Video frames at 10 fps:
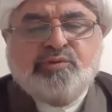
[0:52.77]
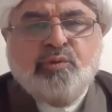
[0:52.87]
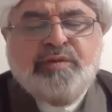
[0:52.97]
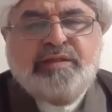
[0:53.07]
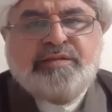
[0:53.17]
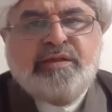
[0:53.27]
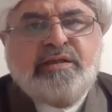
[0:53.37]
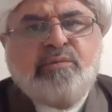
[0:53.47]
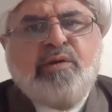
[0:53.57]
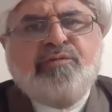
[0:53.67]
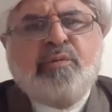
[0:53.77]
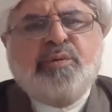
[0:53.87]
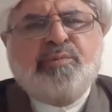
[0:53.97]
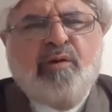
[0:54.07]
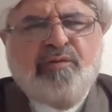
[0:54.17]
So they turn away from
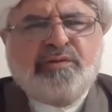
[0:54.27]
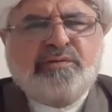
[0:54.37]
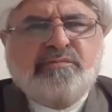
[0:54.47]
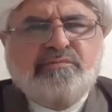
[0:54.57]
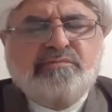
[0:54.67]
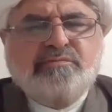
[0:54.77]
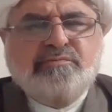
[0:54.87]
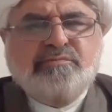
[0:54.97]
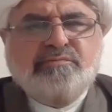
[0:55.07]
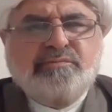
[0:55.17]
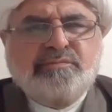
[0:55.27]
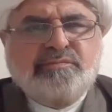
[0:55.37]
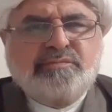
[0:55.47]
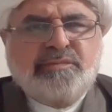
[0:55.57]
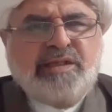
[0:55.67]
the Prophet.
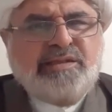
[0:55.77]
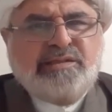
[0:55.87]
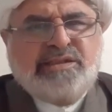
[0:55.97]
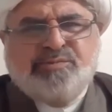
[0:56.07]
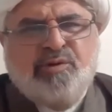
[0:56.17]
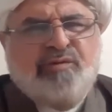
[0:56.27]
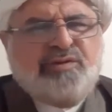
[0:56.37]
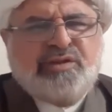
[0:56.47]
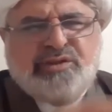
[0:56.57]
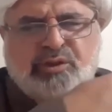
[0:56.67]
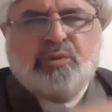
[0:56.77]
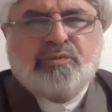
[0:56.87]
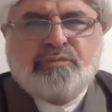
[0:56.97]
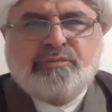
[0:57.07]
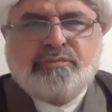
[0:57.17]
He said, this Prophet doesn't know.
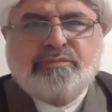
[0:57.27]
